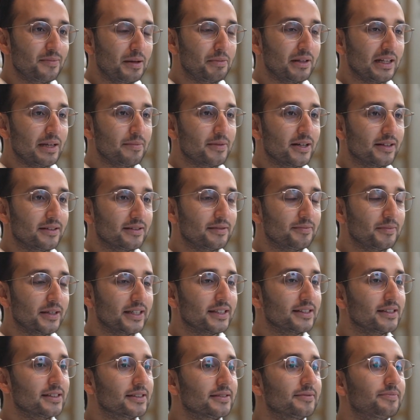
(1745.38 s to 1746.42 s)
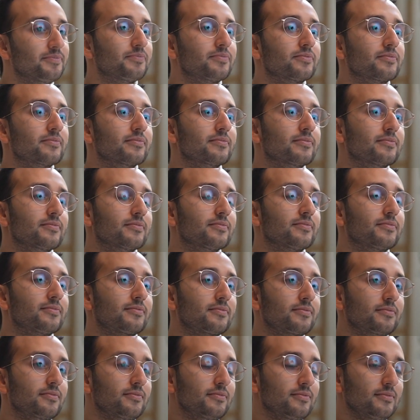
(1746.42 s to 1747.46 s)
so what was
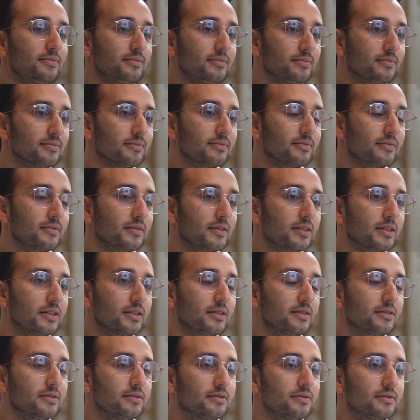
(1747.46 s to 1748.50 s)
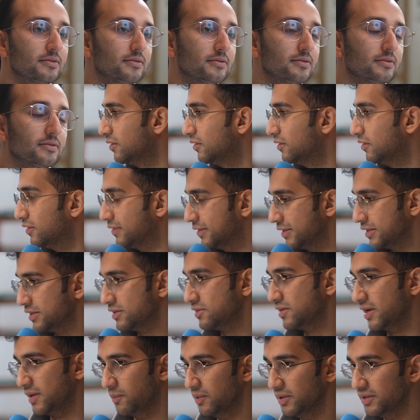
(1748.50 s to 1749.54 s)
the condition? Was it like, so
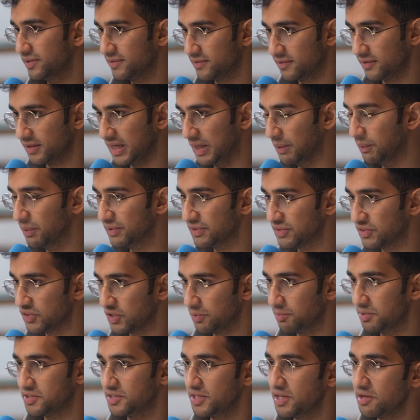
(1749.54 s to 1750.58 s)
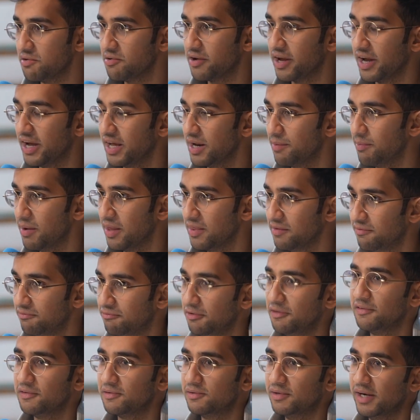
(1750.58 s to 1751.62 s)
it wasn't so much that you cared about the
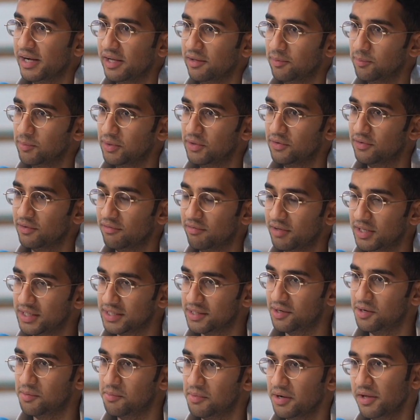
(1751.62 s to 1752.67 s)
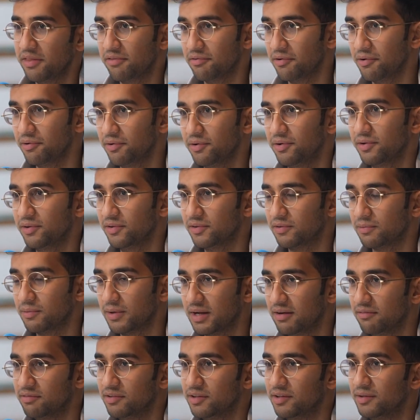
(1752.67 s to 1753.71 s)
physical ailment of like, oh, my throat hurts,
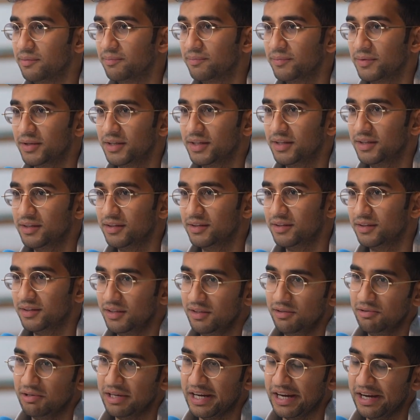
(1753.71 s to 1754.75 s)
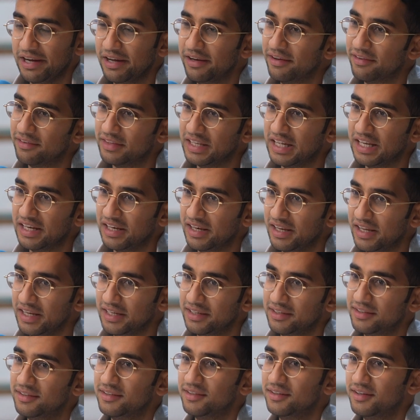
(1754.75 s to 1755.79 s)
whatever. You cared that
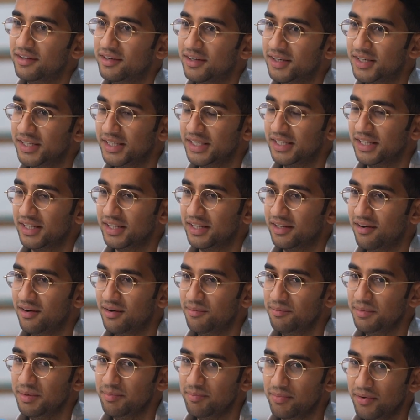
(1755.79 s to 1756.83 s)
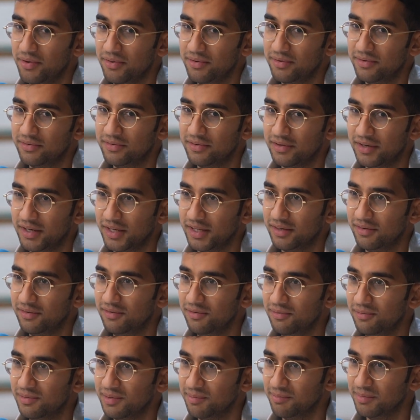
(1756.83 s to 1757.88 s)
like, oh, I like can't be bothered to like
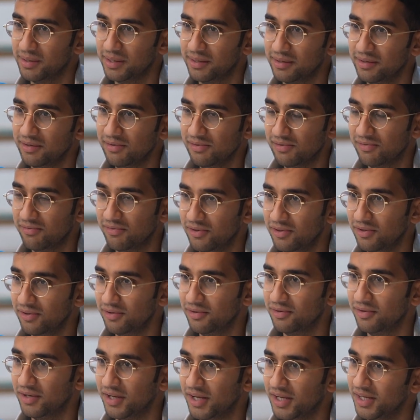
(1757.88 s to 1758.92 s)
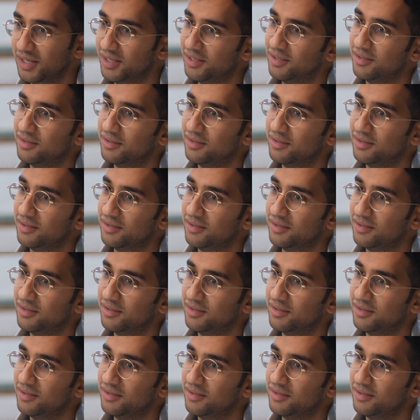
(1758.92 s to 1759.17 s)
do something useful, or like